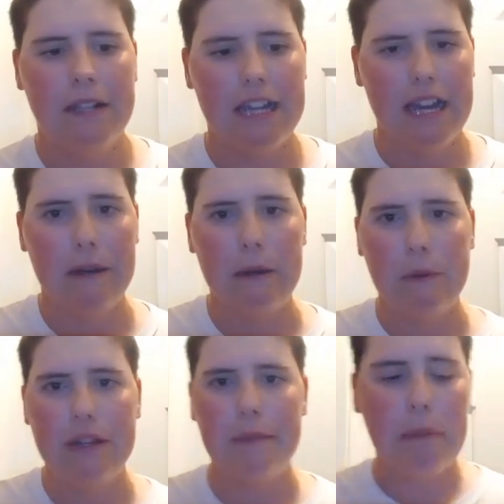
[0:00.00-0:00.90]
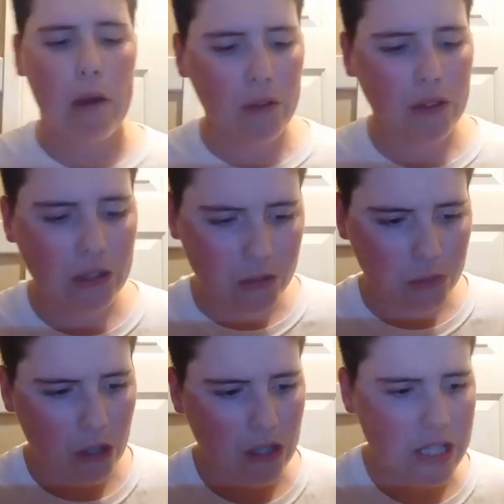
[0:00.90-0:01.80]
Yeah, we both turned
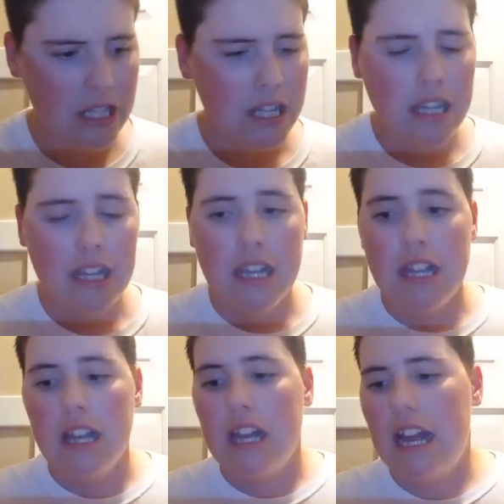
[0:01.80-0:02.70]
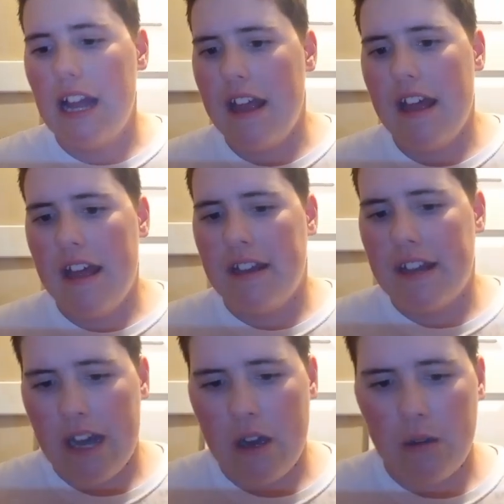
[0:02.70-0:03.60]
20, and
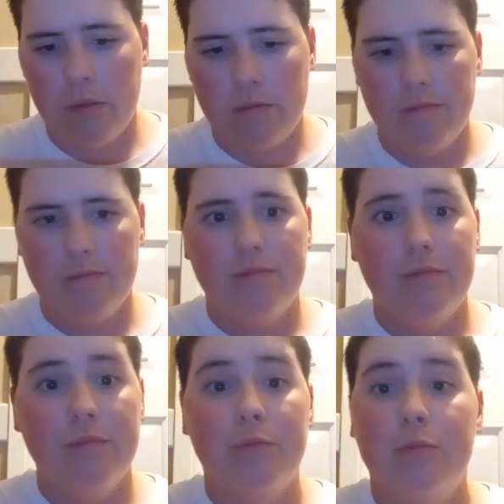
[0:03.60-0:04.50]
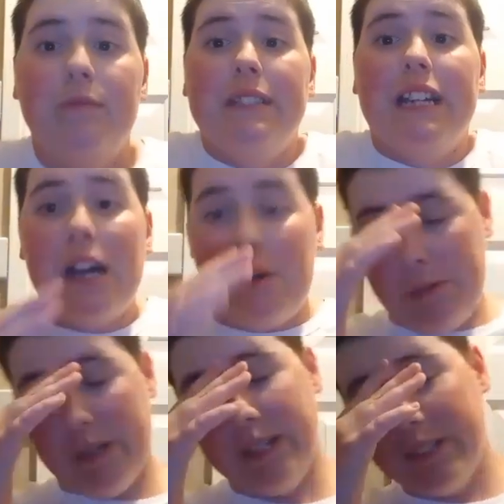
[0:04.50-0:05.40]
now, yeah,
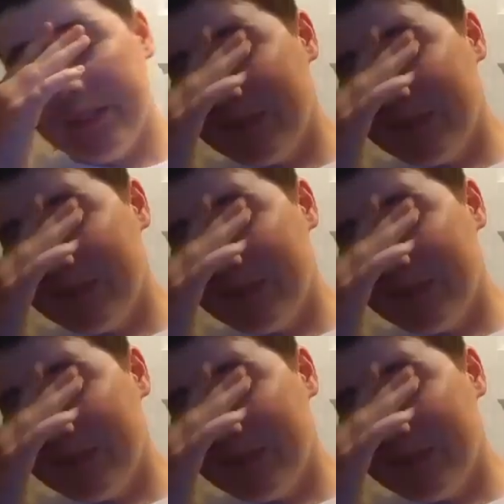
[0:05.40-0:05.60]
we're